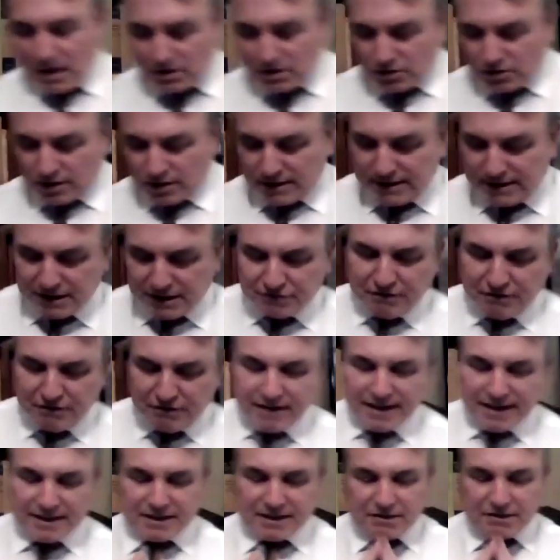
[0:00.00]
certainly
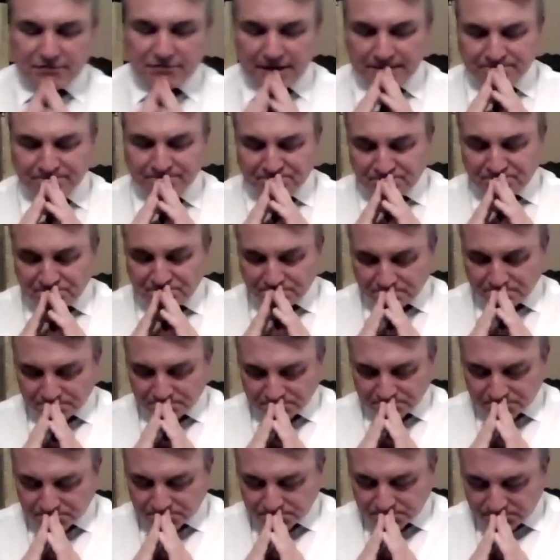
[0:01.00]
literary history,
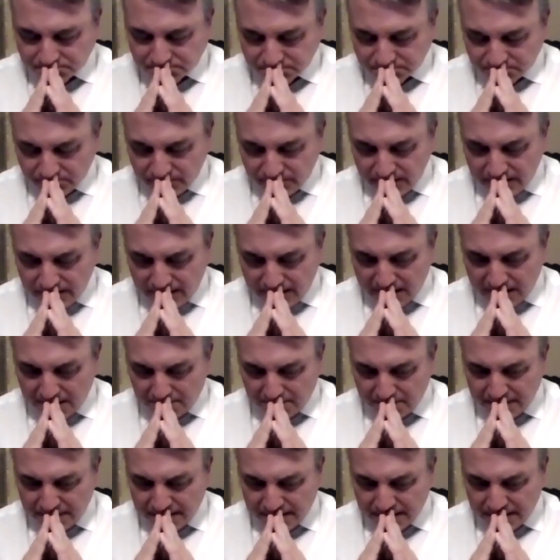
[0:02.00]

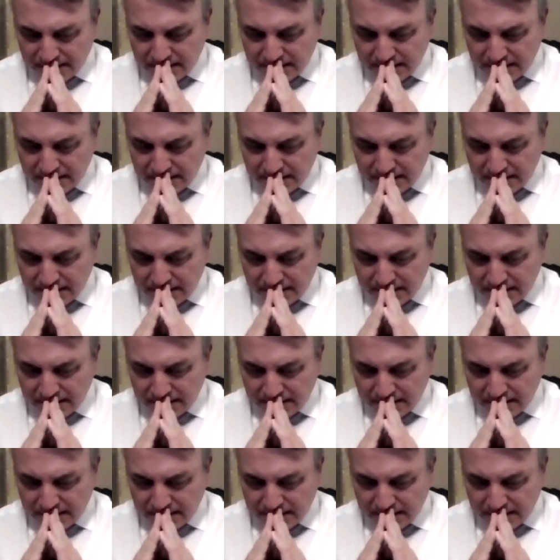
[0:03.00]
um,